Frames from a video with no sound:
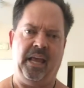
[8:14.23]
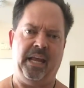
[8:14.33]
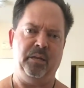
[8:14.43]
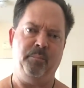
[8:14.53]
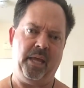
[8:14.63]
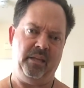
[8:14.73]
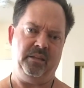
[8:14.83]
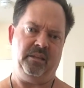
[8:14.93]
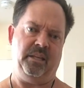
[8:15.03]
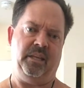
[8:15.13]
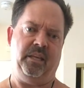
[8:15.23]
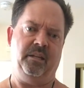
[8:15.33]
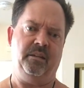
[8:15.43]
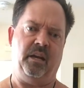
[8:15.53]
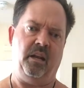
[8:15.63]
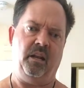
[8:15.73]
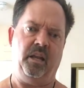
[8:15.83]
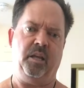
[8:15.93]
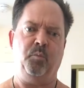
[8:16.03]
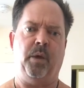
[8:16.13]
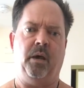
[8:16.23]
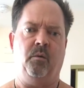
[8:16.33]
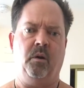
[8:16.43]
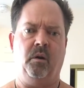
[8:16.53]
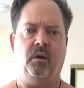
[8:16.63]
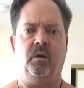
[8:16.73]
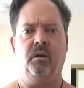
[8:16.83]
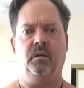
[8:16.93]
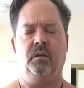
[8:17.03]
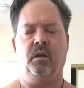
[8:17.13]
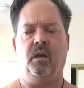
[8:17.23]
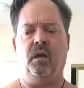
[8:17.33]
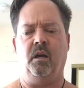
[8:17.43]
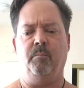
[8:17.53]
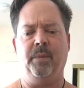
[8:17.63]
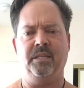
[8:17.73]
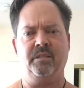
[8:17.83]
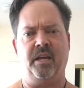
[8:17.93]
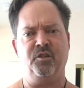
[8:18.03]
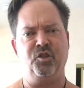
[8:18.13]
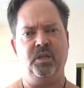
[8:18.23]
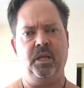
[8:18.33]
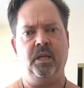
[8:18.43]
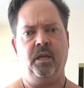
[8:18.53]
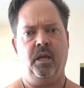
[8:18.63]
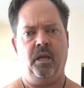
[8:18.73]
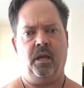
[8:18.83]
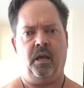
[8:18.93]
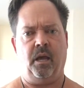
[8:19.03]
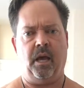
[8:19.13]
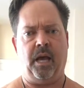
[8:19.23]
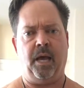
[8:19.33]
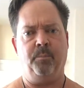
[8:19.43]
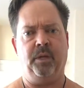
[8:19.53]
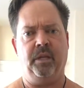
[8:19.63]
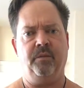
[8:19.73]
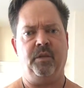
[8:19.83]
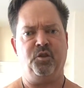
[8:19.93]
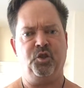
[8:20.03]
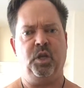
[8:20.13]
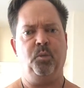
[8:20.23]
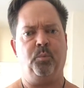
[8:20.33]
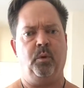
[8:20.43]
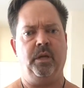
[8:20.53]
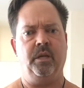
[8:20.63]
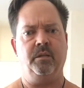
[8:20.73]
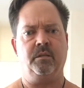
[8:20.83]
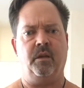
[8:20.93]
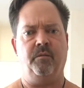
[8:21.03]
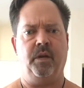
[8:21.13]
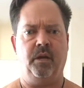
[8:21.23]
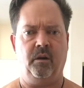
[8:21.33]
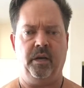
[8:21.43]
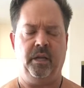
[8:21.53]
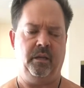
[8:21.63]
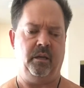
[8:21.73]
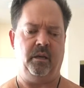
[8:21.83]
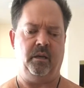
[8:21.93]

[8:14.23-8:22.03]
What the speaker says: And the main thing that I like about her is that I believe that she brings a very